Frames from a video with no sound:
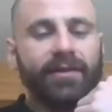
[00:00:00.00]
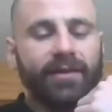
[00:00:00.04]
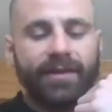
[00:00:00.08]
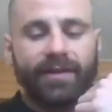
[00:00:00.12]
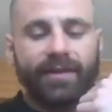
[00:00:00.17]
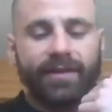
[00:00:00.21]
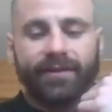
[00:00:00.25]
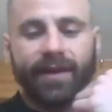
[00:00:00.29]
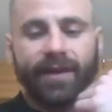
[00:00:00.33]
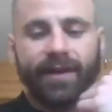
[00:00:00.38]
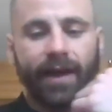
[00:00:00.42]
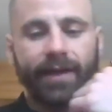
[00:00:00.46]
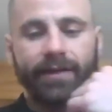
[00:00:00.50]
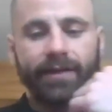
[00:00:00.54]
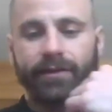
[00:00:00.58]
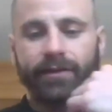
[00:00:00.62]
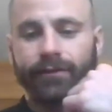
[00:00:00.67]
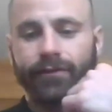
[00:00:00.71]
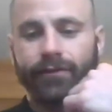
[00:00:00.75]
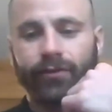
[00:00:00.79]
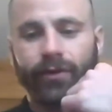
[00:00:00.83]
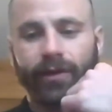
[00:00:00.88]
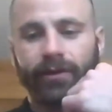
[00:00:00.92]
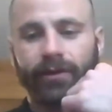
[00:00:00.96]
these kinds
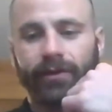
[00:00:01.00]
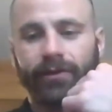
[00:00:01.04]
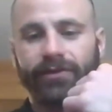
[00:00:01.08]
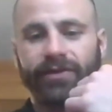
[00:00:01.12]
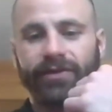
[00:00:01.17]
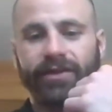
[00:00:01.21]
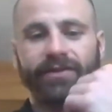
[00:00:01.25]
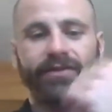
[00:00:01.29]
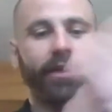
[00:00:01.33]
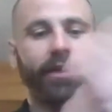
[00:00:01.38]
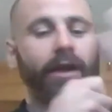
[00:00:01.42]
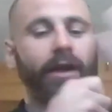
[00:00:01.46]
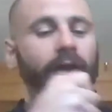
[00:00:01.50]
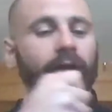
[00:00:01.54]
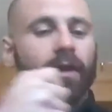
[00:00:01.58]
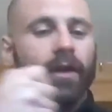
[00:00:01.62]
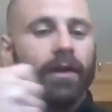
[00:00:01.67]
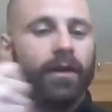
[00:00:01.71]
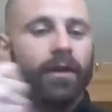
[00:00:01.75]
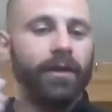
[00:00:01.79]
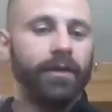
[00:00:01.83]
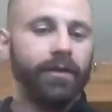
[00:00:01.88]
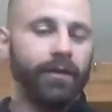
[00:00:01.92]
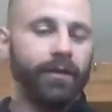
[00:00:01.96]
of drills is
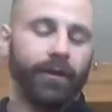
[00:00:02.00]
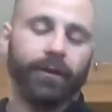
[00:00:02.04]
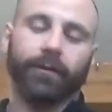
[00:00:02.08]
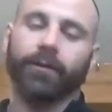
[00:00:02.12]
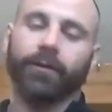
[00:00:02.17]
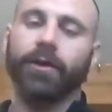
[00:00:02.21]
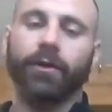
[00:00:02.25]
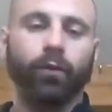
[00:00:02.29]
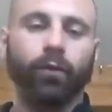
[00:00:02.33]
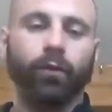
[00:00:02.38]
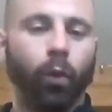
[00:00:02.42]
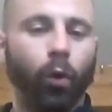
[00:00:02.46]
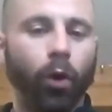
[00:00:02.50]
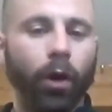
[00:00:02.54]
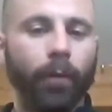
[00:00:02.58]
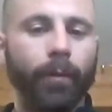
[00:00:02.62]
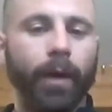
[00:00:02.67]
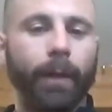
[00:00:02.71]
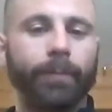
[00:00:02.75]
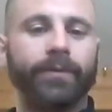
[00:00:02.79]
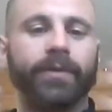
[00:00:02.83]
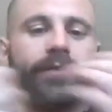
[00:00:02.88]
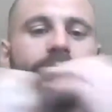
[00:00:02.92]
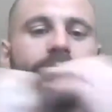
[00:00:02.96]
they're good
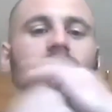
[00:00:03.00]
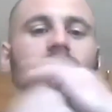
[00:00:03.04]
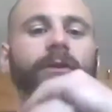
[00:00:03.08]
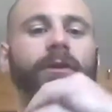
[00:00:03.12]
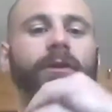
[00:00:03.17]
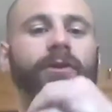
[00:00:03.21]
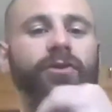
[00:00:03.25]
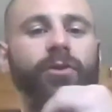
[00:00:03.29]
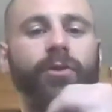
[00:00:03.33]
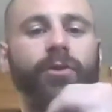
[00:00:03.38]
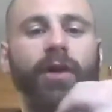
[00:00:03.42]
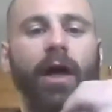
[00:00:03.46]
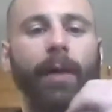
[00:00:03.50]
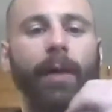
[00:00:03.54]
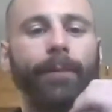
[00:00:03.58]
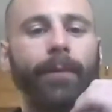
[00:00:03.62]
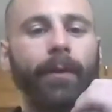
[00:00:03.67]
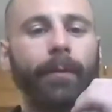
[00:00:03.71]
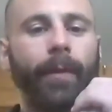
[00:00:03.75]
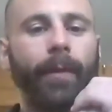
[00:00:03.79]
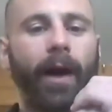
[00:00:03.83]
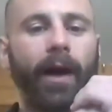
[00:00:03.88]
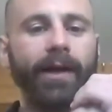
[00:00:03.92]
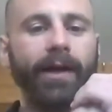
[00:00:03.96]
warm-ups if you're going to do an
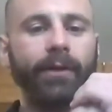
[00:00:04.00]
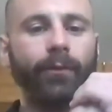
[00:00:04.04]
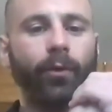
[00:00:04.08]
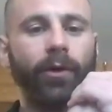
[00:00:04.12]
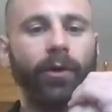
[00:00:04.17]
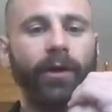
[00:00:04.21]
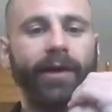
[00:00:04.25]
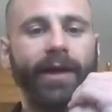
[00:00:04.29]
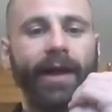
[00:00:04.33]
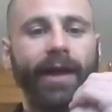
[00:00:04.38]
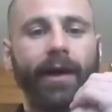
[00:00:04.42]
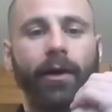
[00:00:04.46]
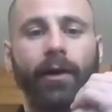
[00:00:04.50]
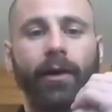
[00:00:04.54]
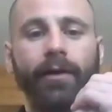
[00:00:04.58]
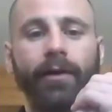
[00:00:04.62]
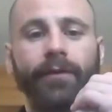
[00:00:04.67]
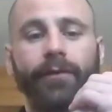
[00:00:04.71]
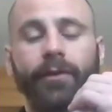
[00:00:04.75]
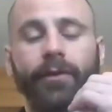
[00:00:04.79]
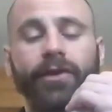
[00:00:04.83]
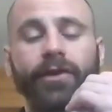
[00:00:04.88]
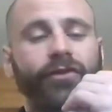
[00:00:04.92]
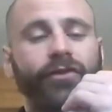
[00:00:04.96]
upper body
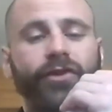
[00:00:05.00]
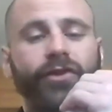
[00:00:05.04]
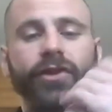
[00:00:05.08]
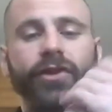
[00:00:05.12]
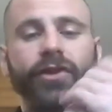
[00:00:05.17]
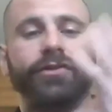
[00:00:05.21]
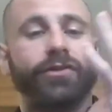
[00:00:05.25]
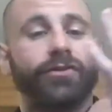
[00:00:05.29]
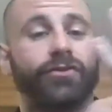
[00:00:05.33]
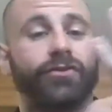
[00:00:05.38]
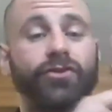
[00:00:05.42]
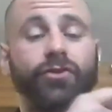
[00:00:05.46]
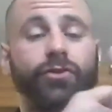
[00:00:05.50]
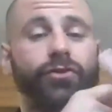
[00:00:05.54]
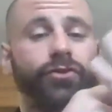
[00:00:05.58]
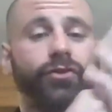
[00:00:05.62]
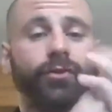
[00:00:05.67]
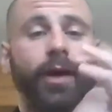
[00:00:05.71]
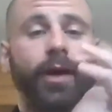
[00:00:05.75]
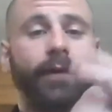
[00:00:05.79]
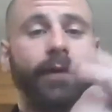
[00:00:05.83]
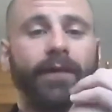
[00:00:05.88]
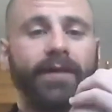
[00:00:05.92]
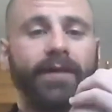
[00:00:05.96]
workout. They're just good to do
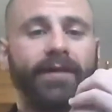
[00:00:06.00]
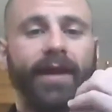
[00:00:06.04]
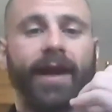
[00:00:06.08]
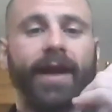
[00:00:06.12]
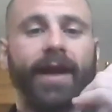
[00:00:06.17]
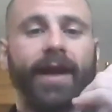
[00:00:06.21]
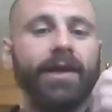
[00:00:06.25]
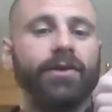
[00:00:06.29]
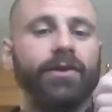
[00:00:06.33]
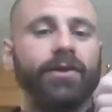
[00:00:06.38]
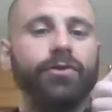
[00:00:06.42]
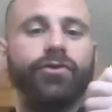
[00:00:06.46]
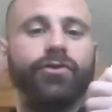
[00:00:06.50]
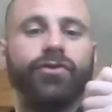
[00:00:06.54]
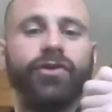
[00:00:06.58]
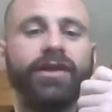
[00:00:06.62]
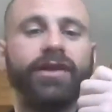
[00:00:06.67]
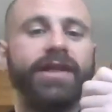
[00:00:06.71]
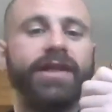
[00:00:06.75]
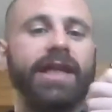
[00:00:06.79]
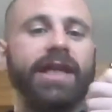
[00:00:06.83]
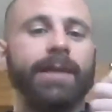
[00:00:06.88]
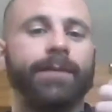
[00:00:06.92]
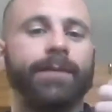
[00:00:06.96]
throughout the day. You
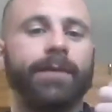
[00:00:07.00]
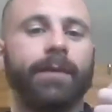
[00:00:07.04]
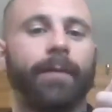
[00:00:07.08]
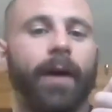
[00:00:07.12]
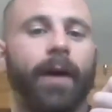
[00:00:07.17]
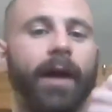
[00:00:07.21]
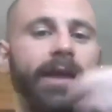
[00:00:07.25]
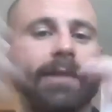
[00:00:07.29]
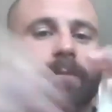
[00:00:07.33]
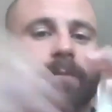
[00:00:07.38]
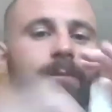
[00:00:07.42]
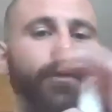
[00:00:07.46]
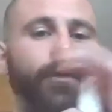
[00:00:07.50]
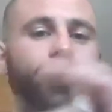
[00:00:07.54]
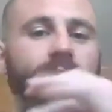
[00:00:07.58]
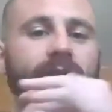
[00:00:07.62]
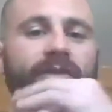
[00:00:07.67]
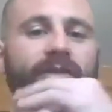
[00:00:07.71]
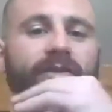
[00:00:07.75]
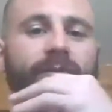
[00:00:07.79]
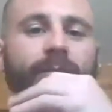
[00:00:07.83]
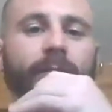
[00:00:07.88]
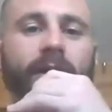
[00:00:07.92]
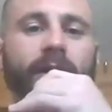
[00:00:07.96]
should keep your body moving
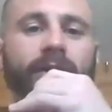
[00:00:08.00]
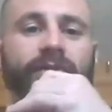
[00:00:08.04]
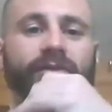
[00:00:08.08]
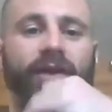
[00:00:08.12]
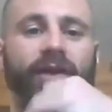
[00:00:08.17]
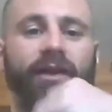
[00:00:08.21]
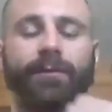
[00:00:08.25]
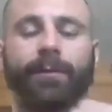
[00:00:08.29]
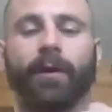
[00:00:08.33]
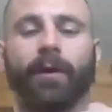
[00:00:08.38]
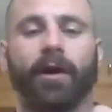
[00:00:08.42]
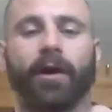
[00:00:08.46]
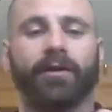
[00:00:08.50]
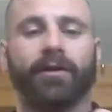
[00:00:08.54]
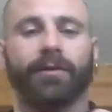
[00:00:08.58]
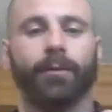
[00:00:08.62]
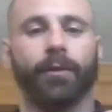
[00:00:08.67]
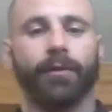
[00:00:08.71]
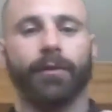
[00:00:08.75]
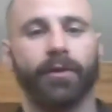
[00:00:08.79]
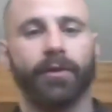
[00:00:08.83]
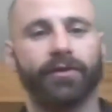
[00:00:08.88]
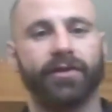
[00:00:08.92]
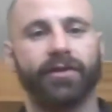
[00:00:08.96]
as much as
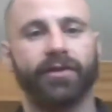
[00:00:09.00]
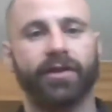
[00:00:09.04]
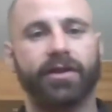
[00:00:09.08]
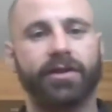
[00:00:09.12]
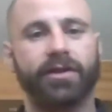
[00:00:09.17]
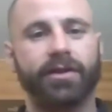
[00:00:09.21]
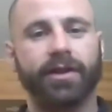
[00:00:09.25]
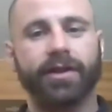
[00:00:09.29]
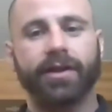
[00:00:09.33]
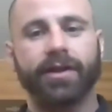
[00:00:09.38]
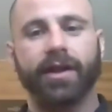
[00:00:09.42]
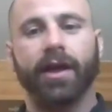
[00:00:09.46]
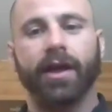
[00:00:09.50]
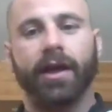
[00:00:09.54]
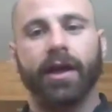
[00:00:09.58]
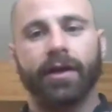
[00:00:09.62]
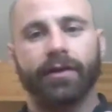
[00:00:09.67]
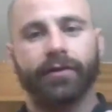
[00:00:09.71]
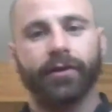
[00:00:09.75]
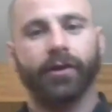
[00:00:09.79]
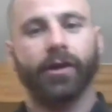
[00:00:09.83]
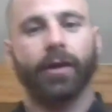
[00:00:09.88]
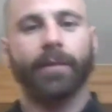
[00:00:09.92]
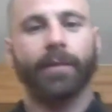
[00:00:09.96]
possible. There's a good
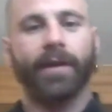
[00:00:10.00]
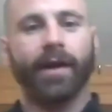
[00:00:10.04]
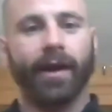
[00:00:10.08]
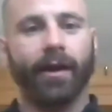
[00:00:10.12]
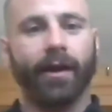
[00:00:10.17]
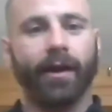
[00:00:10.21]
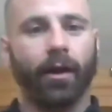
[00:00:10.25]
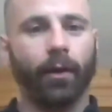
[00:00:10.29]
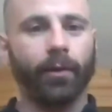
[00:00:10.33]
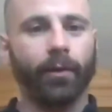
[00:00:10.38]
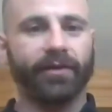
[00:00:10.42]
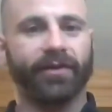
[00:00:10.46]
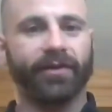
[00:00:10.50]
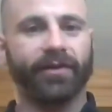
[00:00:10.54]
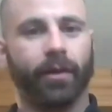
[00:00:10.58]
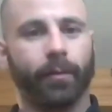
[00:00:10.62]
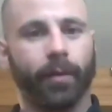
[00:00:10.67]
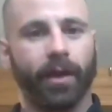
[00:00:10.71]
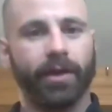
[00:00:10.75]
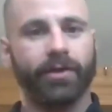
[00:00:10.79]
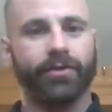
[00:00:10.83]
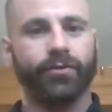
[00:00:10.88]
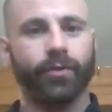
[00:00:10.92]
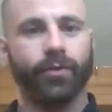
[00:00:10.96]
term that I always tell
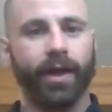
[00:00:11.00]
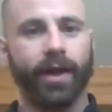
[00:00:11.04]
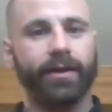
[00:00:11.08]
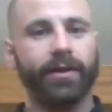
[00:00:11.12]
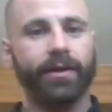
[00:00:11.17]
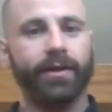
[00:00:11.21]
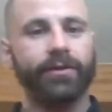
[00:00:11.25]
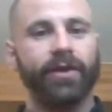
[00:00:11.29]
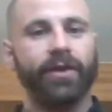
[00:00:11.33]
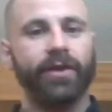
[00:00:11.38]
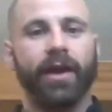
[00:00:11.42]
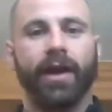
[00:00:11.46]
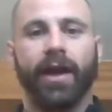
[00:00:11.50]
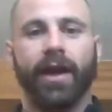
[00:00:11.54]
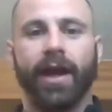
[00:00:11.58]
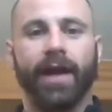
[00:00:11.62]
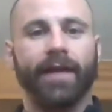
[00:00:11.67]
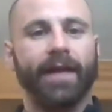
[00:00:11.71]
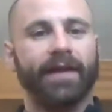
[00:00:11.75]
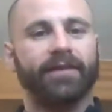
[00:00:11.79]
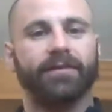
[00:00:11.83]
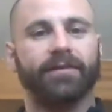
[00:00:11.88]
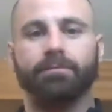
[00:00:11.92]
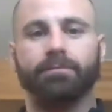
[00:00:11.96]
my trainers,
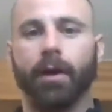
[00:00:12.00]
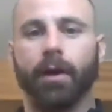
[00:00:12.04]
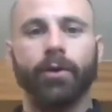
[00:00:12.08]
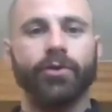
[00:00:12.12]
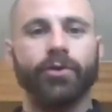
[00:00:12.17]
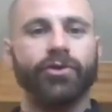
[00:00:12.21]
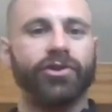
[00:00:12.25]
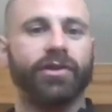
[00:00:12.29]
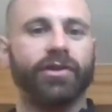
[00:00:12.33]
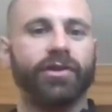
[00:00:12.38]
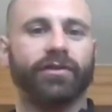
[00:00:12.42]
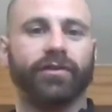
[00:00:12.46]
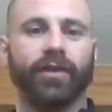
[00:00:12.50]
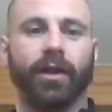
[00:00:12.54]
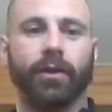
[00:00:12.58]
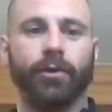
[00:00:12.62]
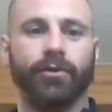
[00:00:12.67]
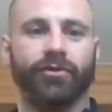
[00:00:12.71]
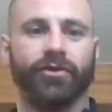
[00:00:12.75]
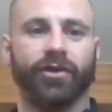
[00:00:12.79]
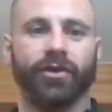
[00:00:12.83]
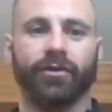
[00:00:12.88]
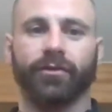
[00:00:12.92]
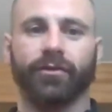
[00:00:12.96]
and that's motion is
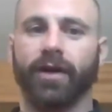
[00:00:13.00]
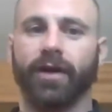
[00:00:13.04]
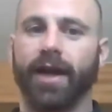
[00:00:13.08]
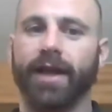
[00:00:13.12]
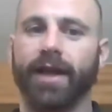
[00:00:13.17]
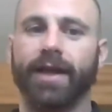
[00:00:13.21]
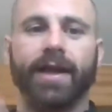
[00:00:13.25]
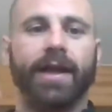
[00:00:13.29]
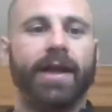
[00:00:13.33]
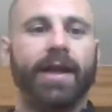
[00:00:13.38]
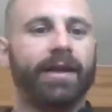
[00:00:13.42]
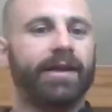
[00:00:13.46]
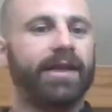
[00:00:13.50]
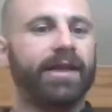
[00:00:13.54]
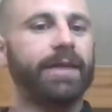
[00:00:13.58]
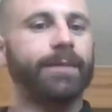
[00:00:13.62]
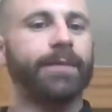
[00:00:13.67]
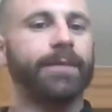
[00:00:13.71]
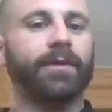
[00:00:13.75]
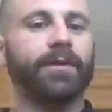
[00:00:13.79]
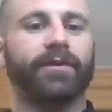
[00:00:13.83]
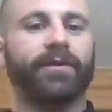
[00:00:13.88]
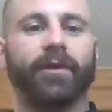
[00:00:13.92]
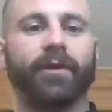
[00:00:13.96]
lotion, right?
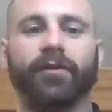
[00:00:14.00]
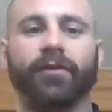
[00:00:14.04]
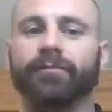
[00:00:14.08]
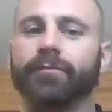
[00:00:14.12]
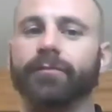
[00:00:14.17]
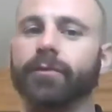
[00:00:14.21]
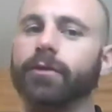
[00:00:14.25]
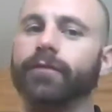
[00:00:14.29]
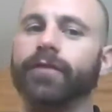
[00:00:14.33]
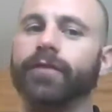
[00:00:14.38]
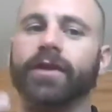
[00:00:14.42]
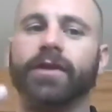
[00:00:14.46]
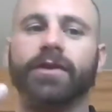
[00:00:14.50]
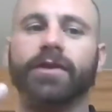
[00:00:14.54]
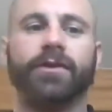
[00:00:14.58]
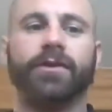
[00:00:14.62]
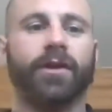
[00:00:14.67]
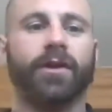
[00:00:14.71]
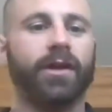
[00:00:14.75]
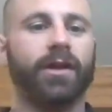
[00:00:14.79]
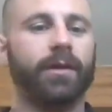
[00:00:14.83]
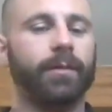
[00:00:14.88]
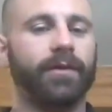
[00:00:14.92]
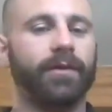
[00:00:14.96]
Keep yourself moving,
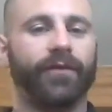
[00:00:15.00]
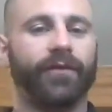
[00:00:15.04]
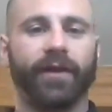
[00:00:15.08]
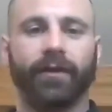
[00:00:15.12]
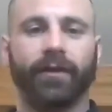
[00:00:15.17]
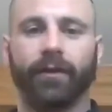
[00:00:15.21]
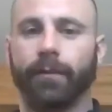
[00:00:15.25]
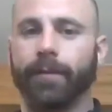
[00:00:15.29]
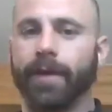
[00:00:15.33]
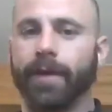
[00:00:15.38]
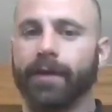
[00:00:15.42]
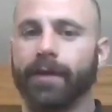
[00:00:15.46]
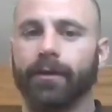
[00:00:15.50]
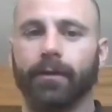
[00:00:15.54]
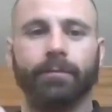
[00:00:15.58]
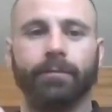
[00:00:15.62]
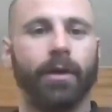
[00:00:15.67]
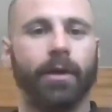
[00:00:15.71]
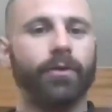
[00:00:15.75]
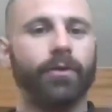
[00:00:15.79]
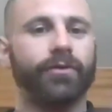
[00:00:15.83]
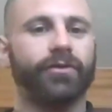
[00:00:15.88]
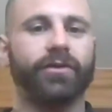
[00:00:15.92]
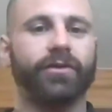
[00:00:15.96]
you're going to be feeling better.
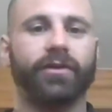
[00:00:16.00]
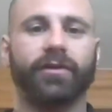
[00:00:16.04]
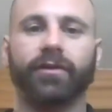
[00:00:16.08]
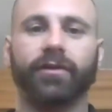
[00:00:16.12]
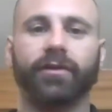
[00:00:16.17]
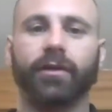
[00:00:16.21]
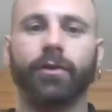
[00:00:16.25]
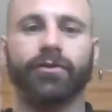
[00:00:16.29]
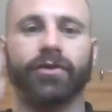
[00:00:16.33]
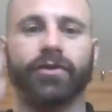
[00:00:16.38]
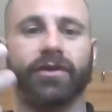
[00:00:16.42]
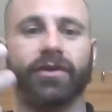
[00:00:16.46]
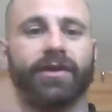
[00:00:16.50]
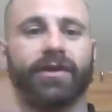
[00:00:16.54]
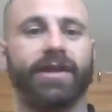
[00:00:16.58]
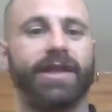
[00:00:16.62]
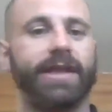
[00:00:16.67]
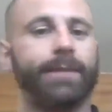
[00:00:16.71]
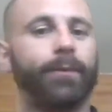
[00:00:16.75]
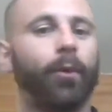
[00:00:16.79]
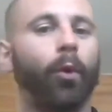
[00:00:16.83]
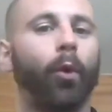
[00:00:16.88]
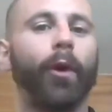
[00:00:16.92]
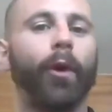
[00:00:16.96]
Motion is lotion.
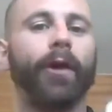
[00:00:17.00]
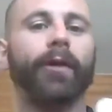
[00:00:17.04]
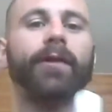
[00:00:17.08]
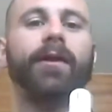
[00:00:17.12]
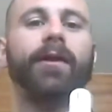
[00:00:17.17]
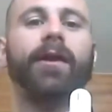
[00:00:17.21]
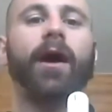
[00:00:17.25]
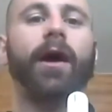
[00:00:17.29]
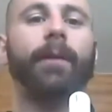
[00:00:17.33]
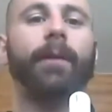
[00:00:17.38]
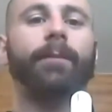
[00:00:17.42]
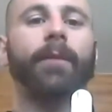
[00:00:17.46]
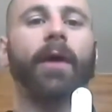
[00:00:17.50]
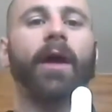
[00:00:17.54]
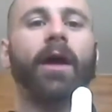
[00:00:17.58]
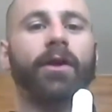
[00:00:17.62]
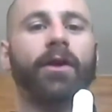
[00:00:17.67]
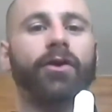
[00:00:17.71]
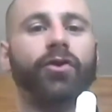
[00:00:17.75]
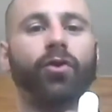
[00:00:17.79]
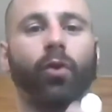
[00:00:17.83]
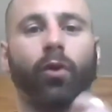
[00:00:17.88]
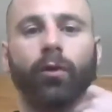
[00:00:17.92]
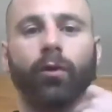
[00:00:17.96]
Keep oiling up
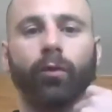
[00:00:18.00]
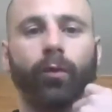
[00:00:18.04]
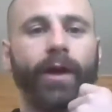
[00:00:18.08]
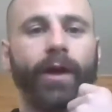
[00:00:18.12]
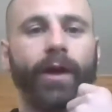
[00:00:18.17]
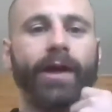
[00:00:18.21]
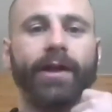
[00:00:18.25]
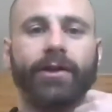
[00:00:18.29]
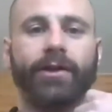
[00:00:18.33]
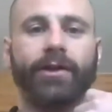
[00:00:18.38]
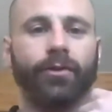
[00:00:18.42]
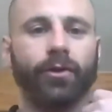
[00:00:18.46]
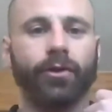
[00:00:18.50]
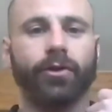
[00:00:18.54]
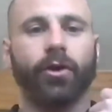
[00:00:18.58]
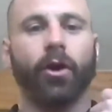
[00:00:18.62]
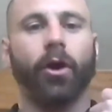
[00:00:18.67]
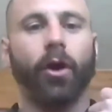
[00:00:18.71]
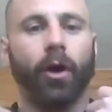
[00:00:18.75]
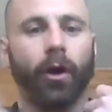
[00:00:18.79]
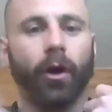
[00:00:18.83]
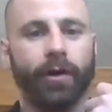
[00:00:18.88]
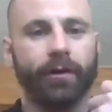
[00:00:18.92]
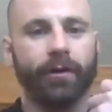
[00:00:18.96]
your rig, your
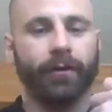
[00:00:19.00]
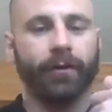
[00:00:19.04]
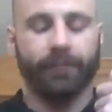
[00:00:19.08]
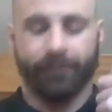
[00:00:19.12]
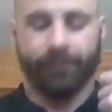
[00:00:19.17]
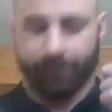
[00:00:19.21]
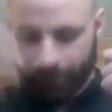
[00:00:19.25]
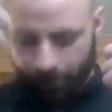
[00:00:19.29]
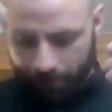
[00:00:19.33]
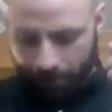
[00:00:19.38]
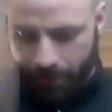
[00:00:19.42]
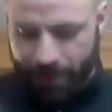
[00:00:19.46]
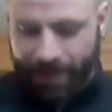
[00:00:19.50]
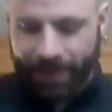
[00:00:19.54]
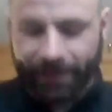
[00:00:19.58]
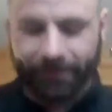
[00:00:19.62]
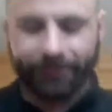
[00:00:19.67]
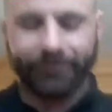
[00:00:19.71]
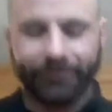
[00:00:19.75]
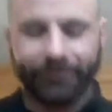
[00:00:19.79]
car, your meat